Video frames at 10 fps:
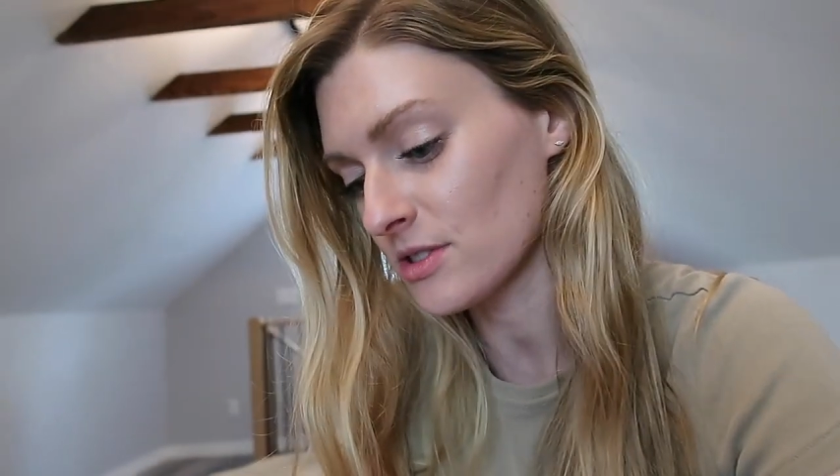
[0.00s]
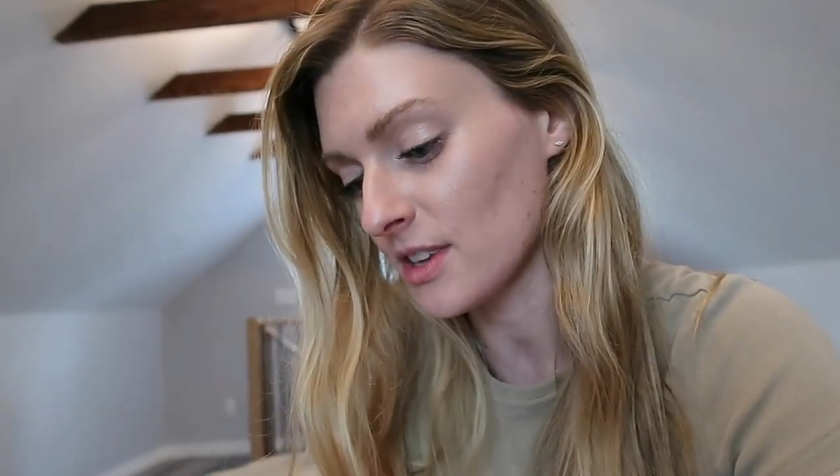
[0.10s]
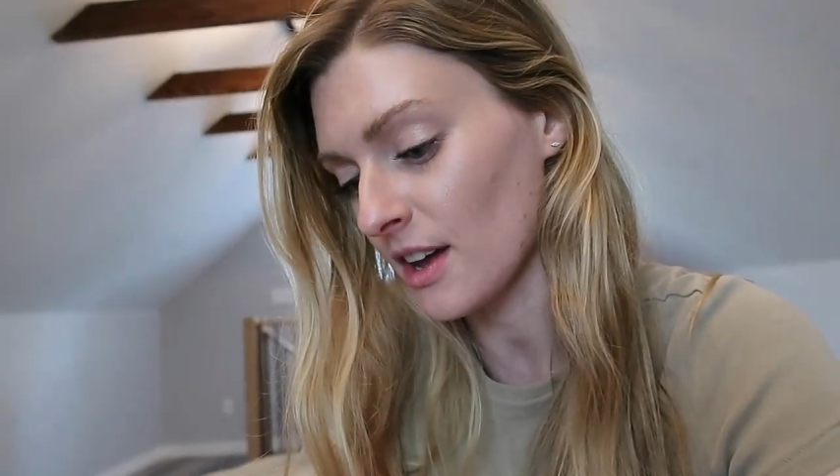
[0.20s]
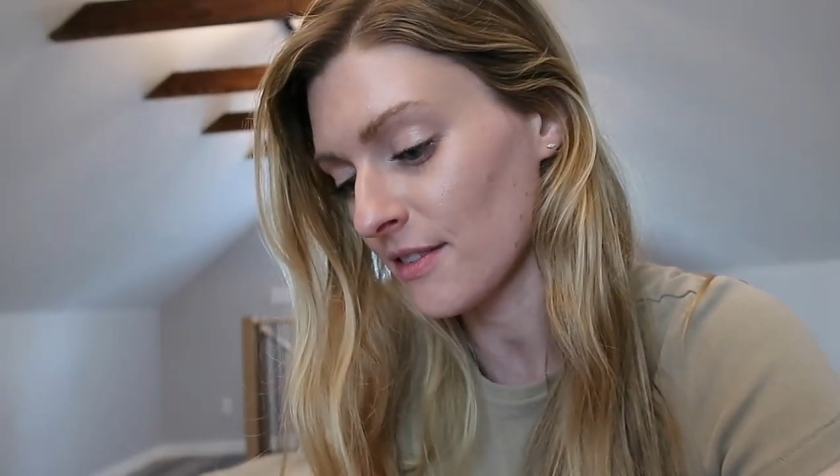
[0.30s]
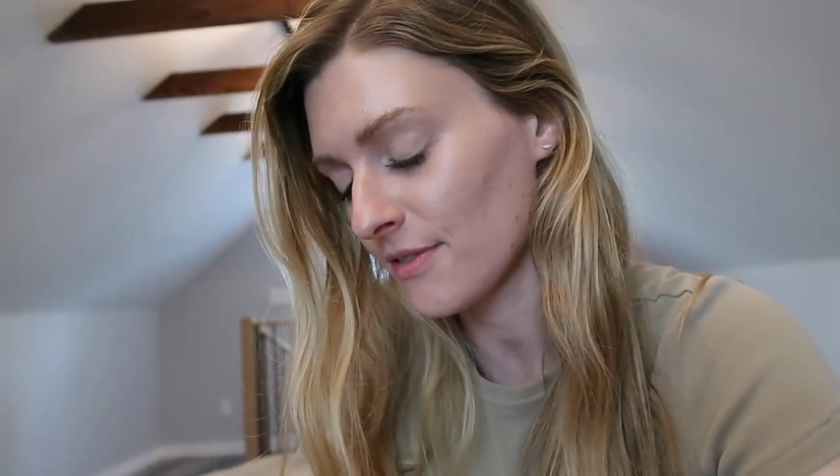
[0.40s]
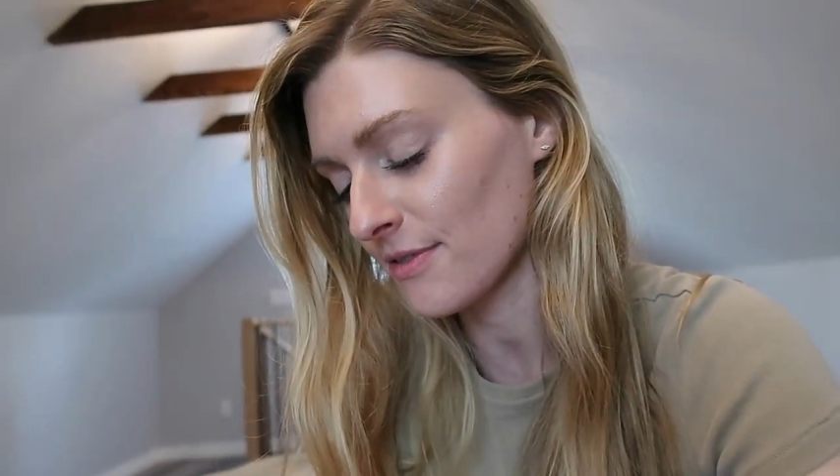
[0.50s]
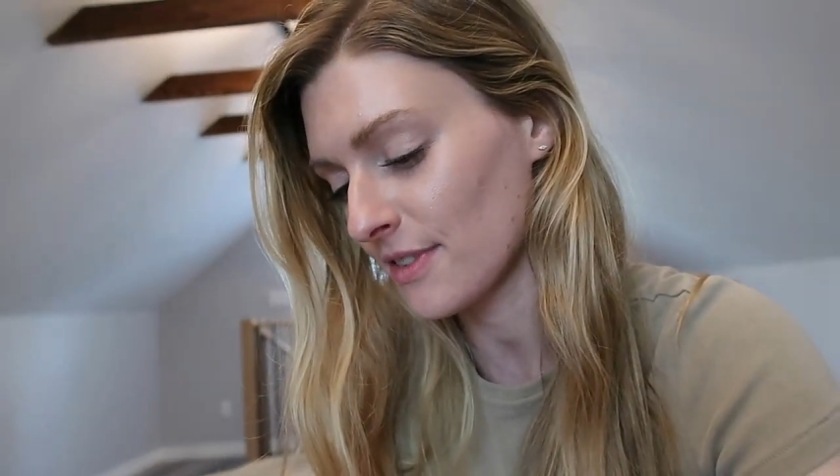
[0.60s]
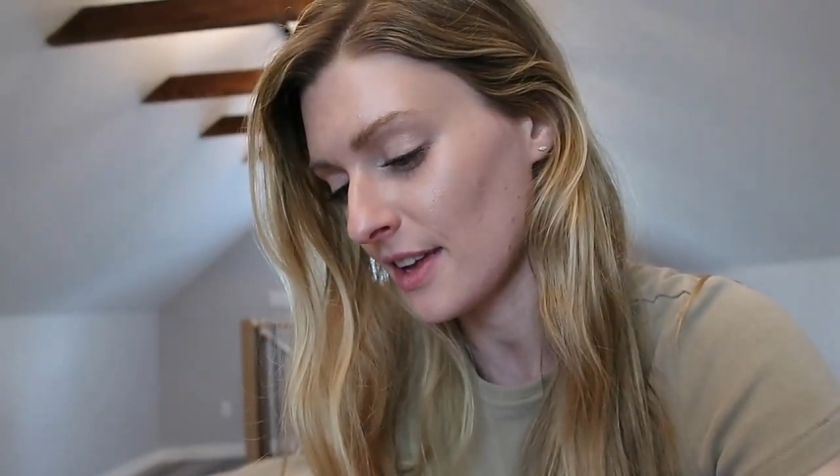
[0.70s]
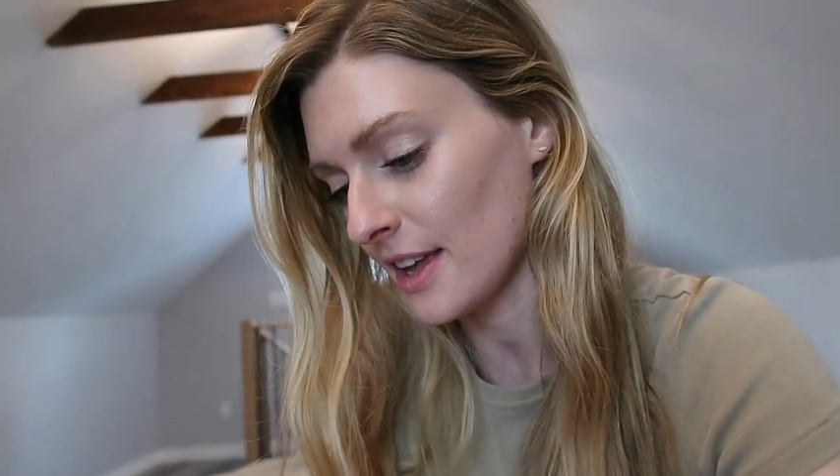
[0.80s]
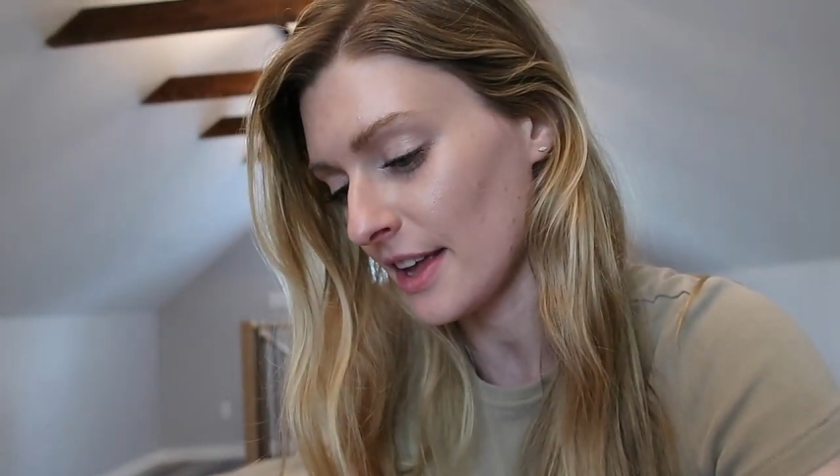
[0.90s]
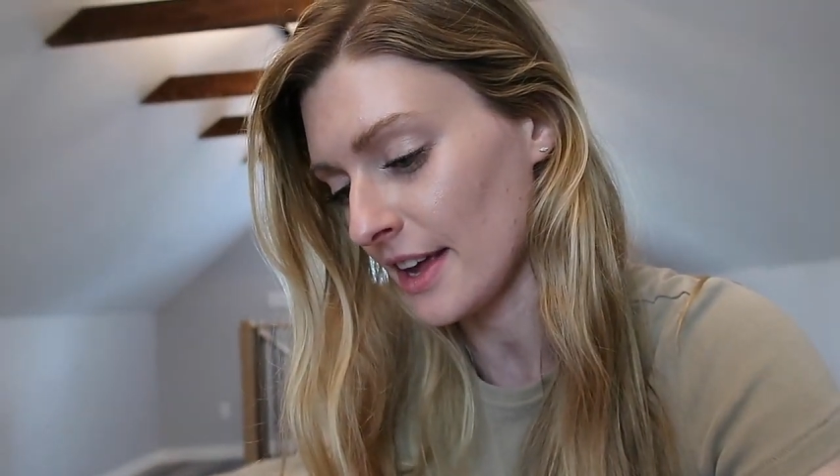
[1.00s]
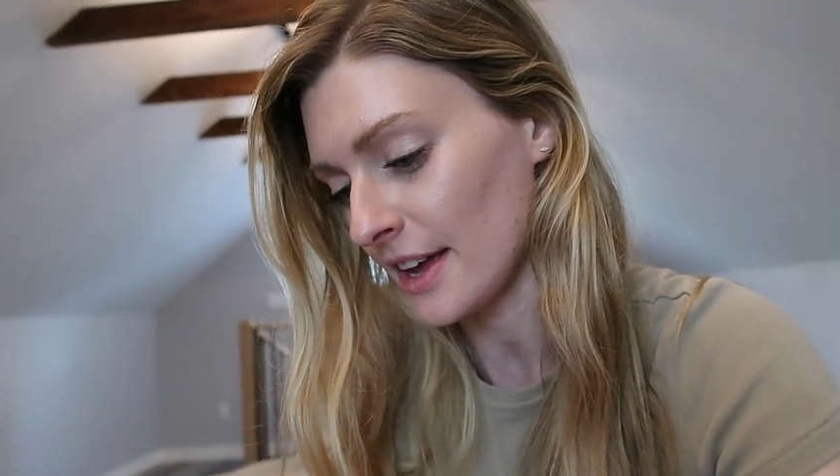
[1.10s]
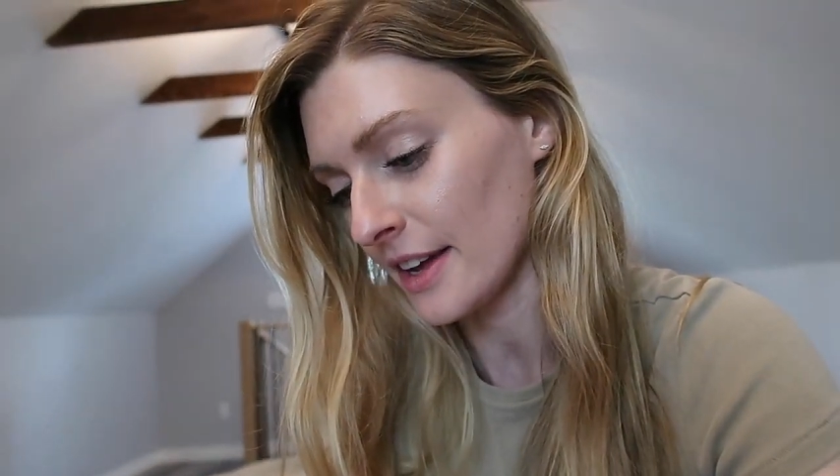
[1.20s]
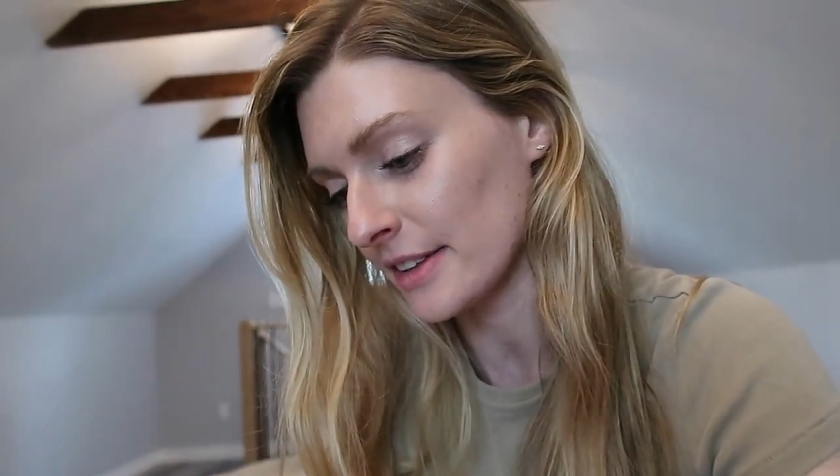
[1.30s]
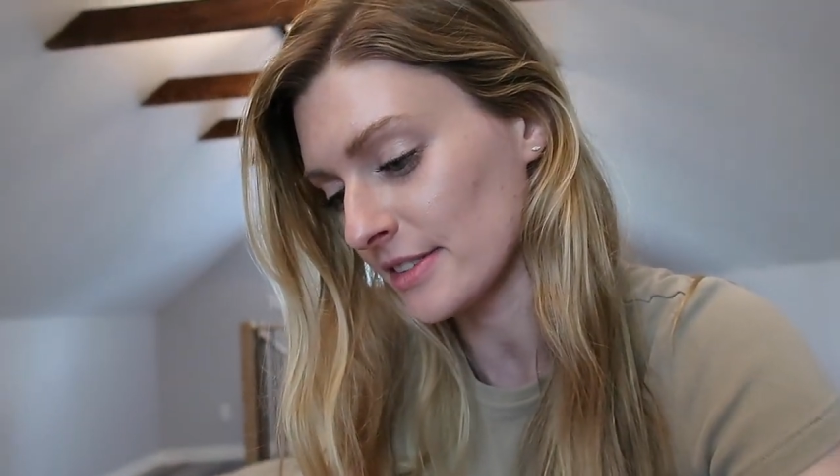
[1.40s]
stuff
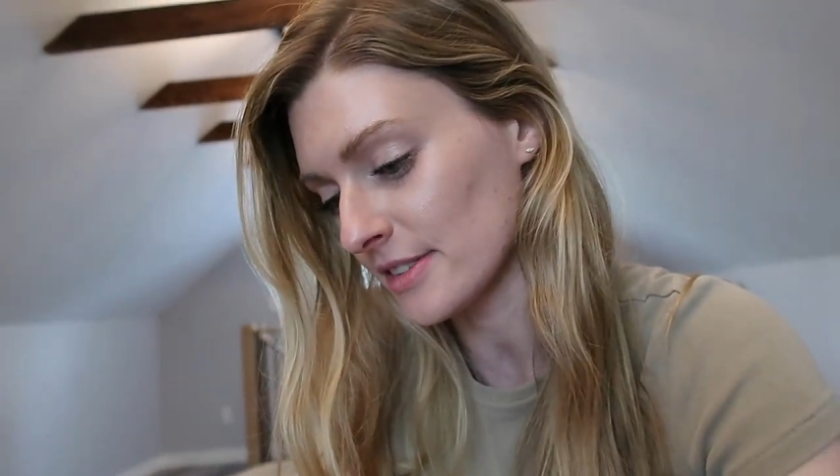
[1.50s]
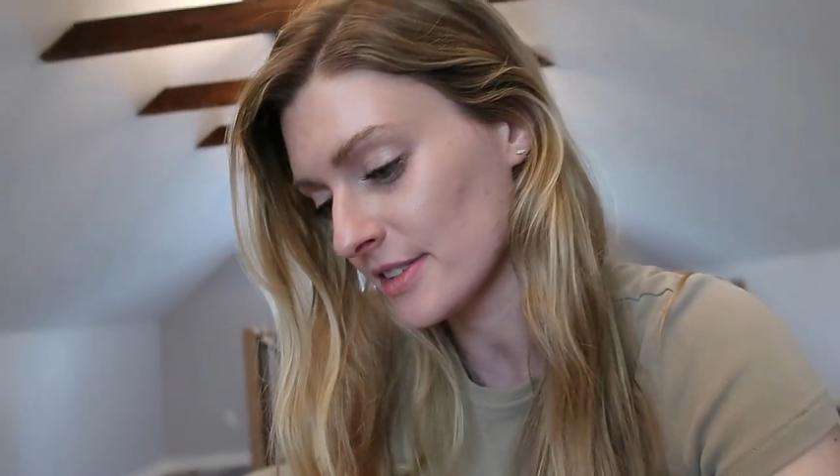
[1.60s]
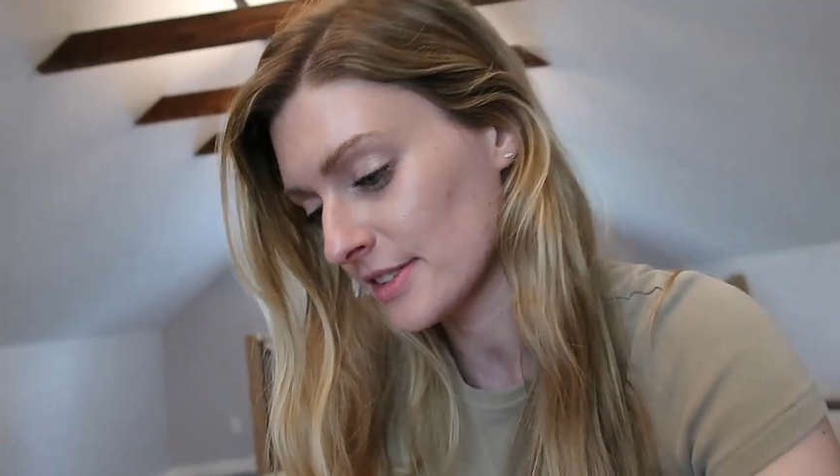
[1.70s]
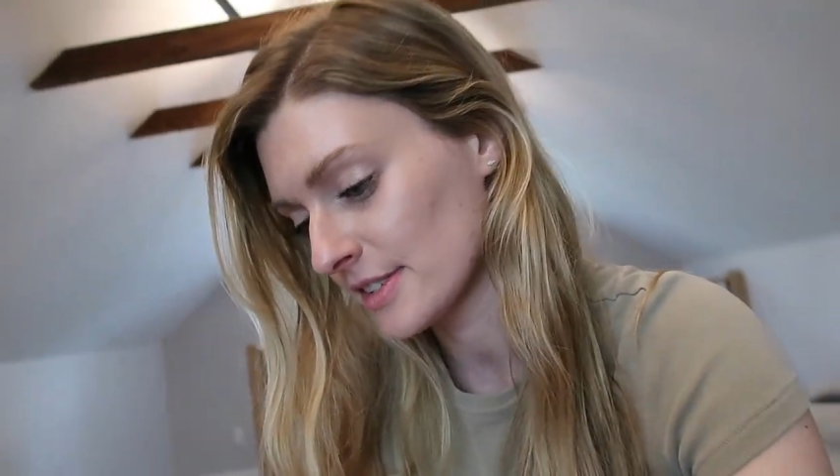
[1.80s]
and